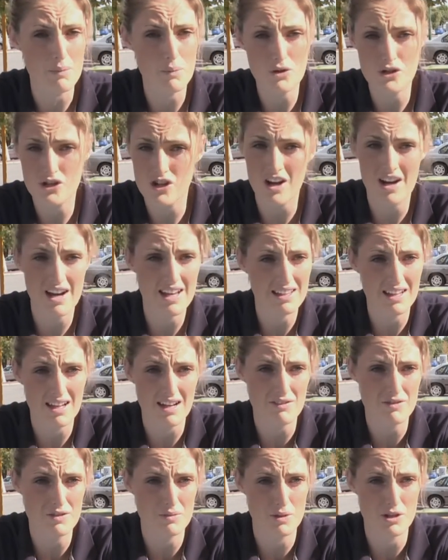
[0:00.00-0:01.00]
which I
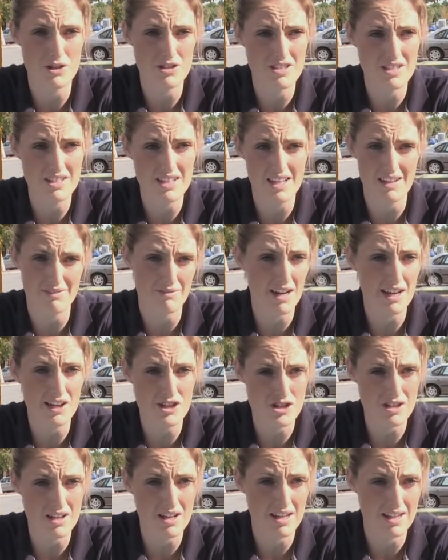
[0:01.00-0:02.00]
loved personally, and
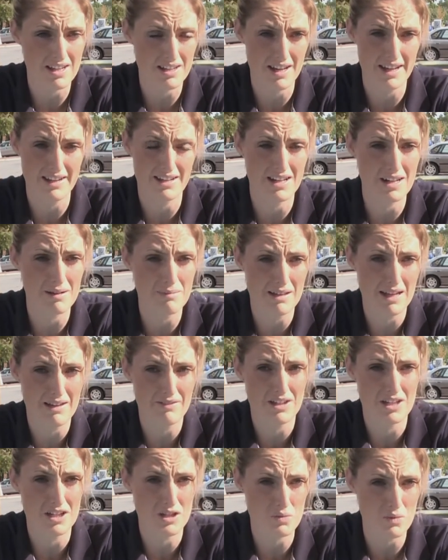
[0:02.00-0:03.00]
Rachel ended up
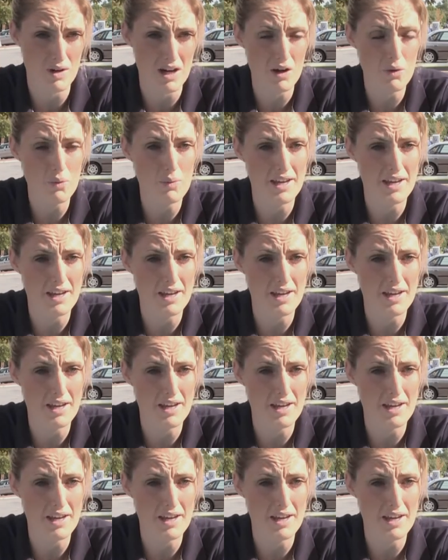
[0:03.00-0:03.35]
loving as well.